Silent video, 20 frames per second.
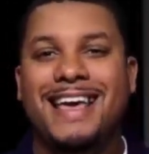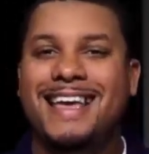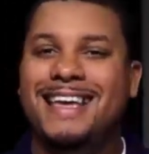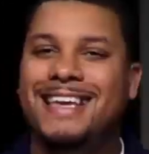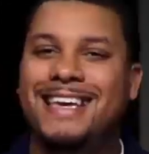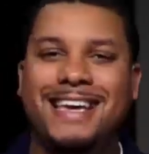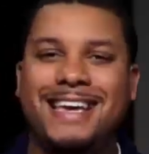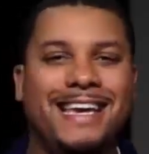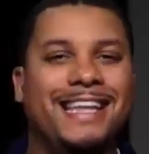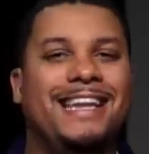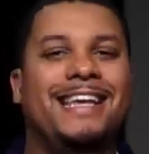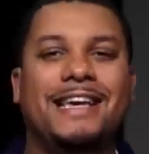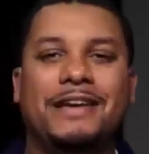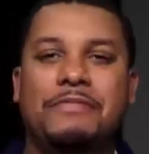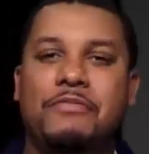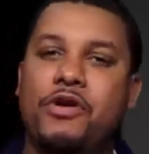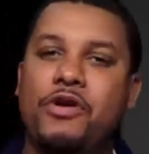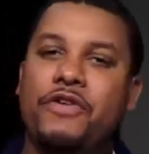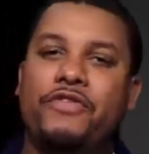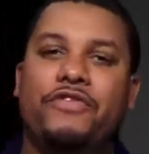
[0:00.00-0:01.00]
getting
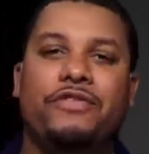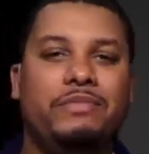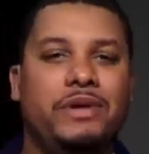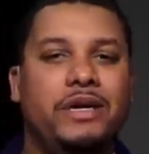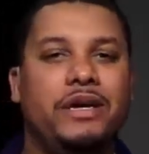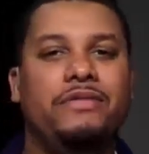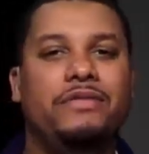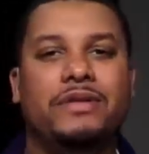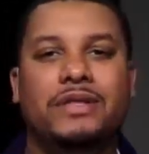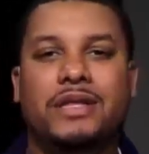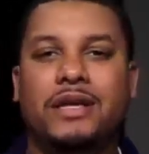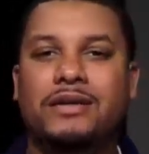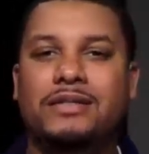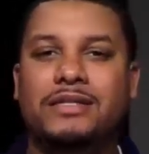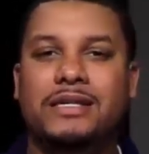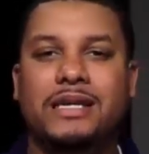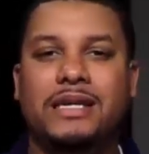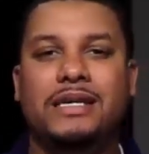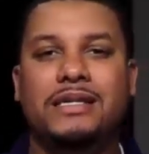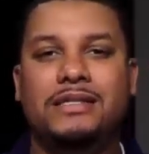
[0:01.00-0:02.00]
more familiar with those
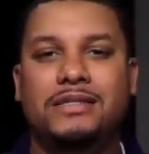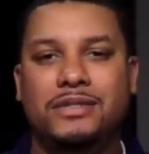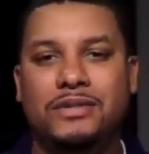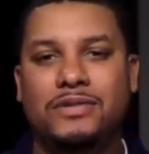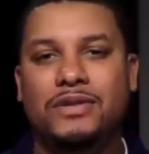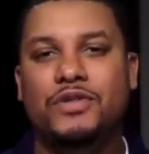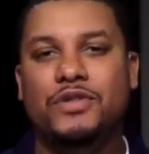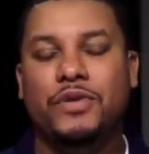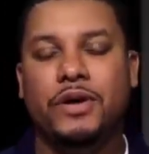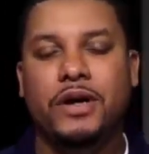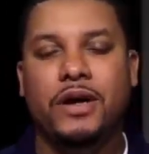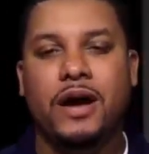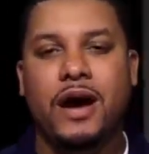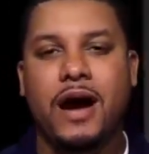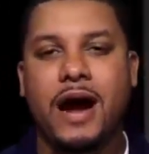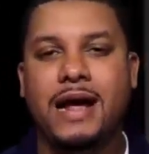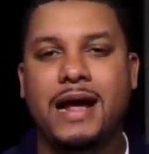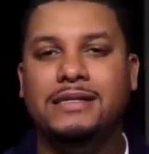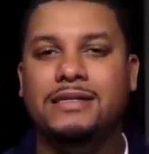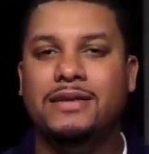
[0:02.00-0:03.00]
keys too as well. All
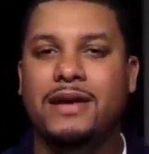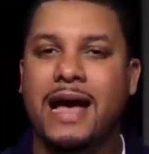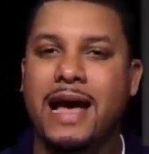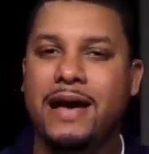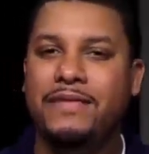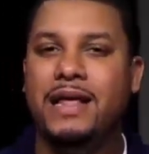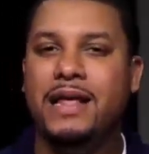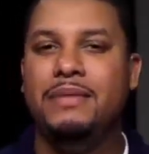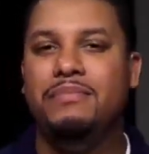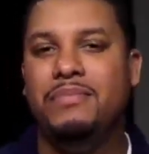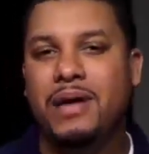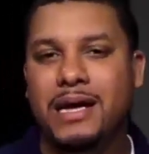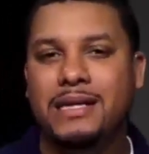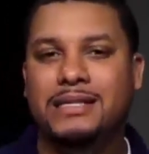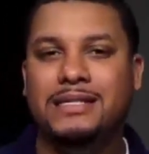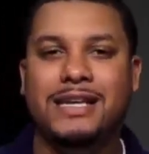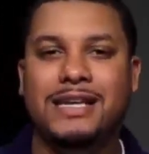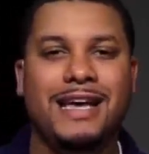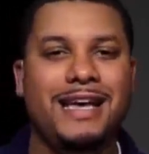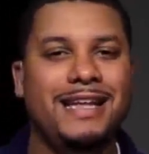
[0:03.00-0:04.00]
right, so have that
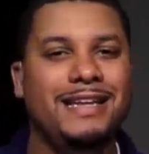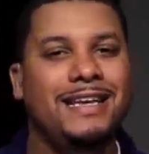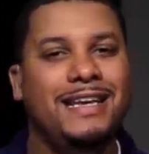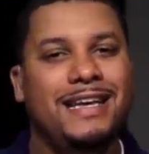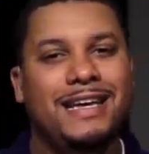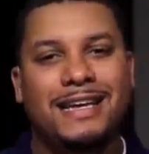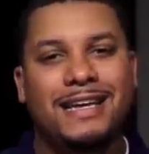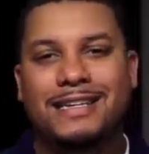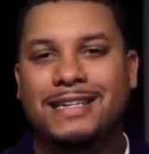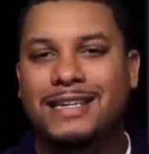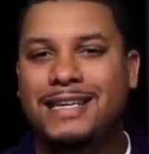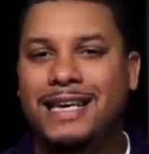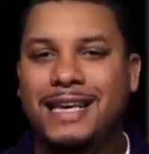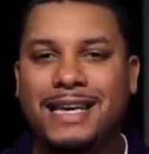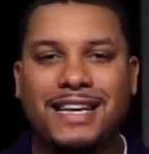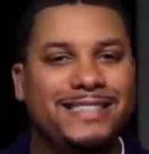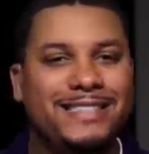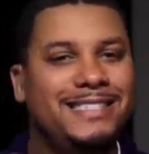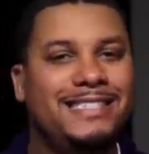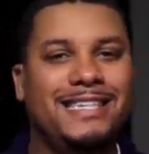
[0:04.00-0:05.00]
mindset. The key
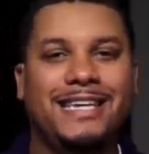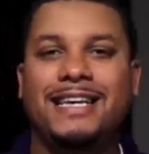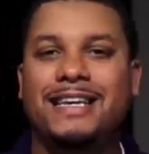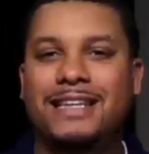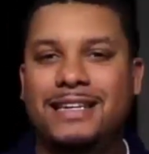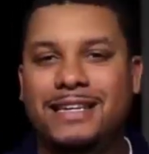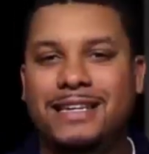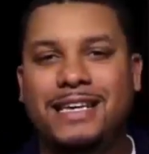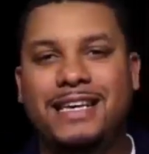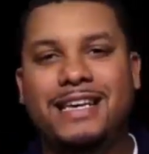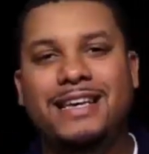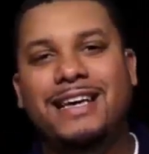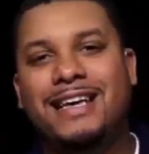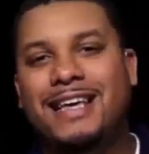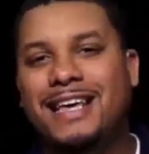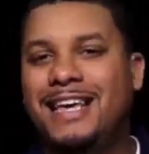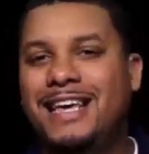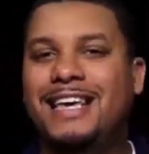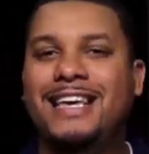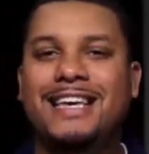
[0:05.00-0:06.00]
of D, the key of
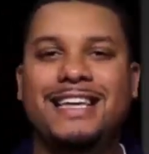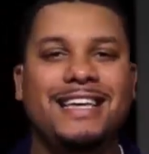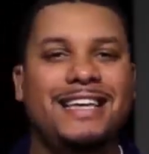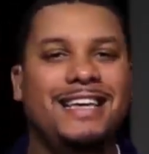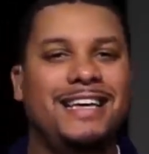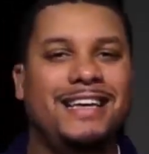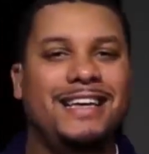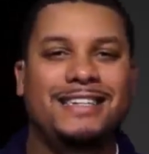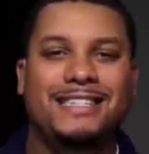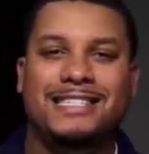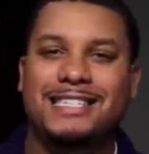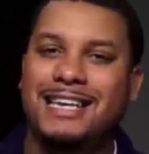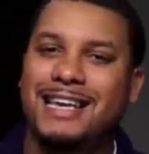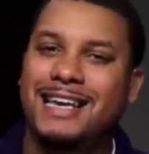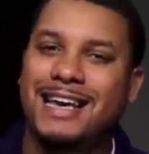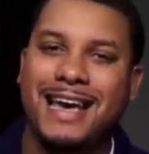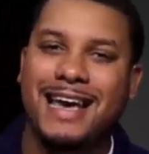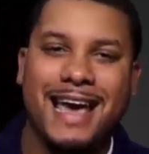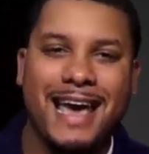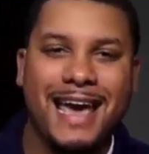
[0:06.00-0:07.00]
E, the key
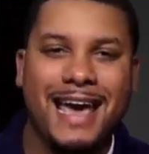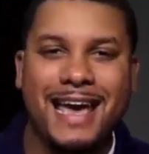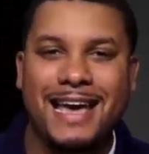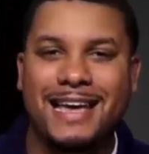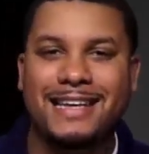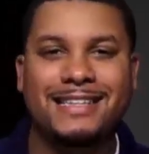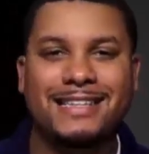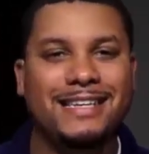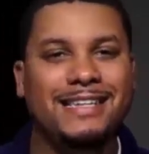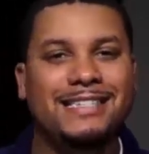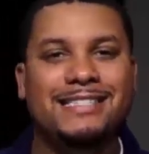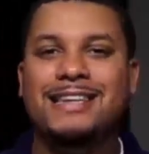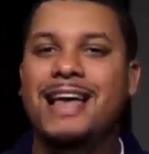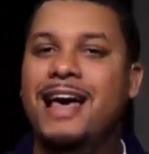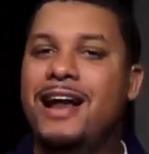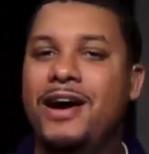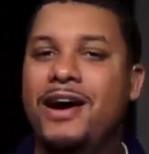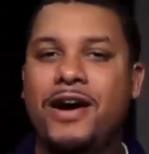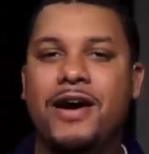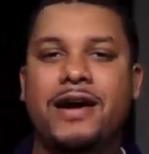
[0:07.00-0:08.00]
of A, it's not
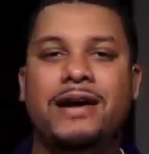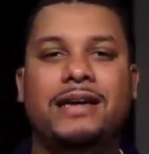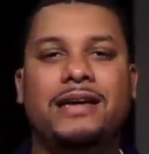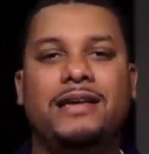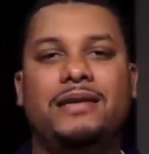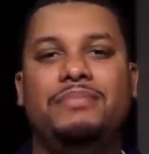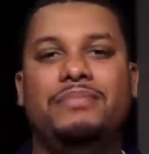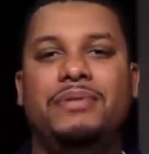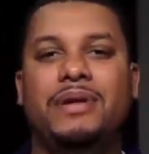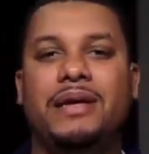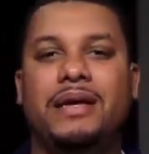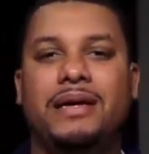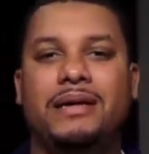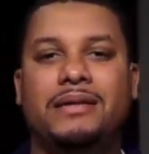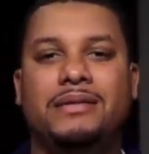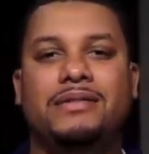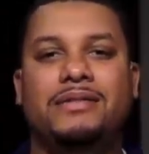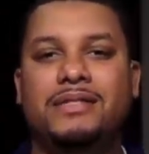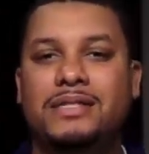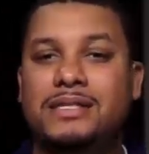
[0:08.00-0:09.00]
a hard key to play in.
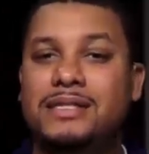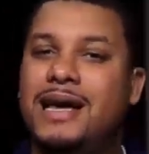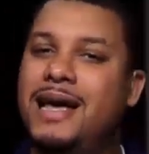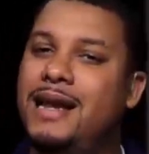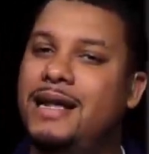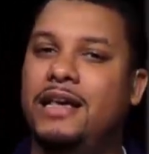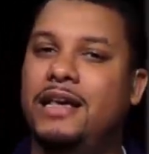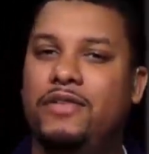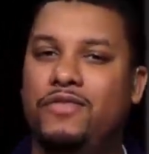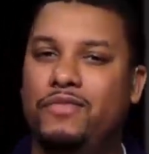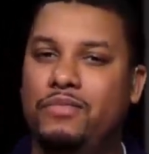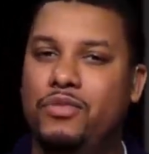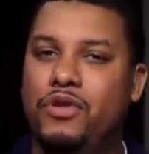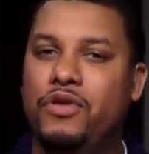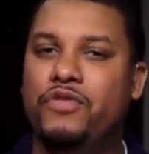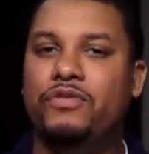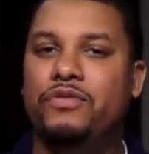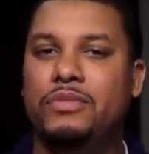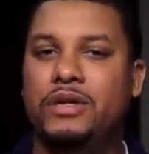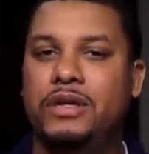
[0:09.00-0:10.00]
You just got to get more
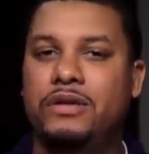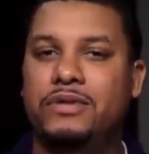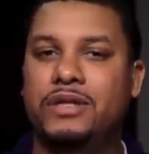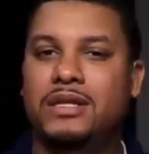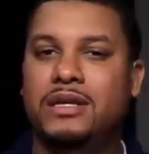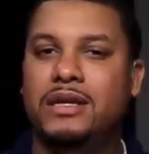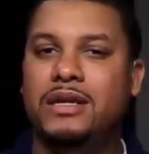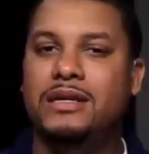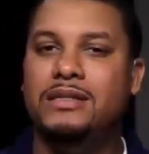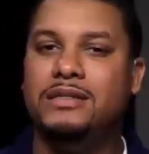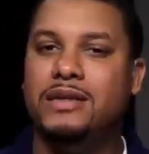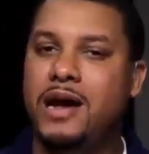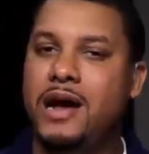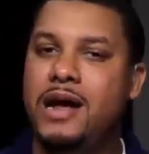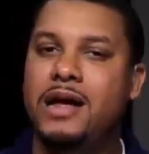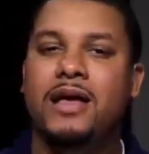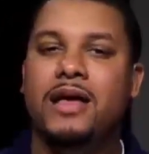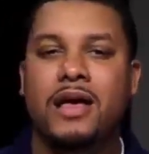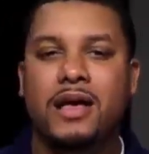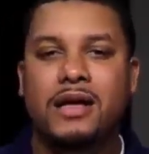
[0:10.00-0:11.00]
familiar with the keys, all right?
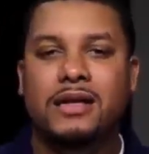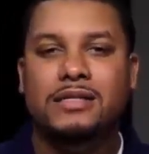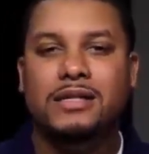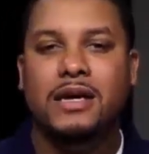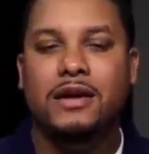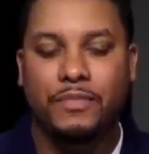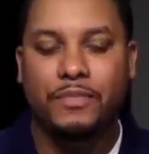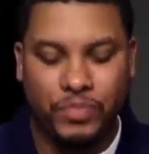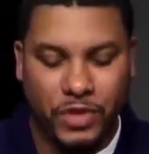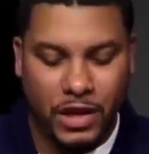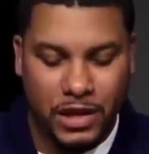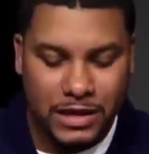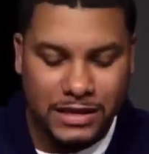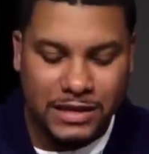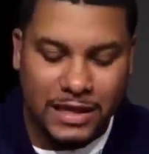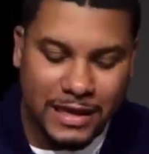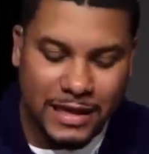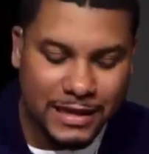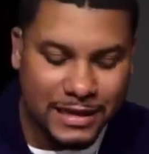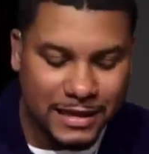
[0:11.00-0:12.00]
So let's
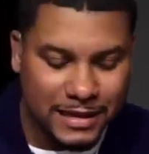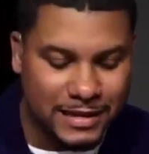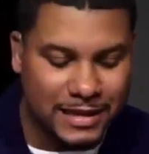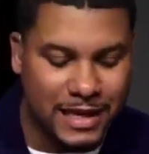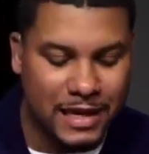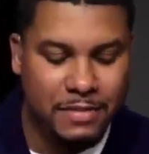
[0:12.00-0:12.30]
look at the D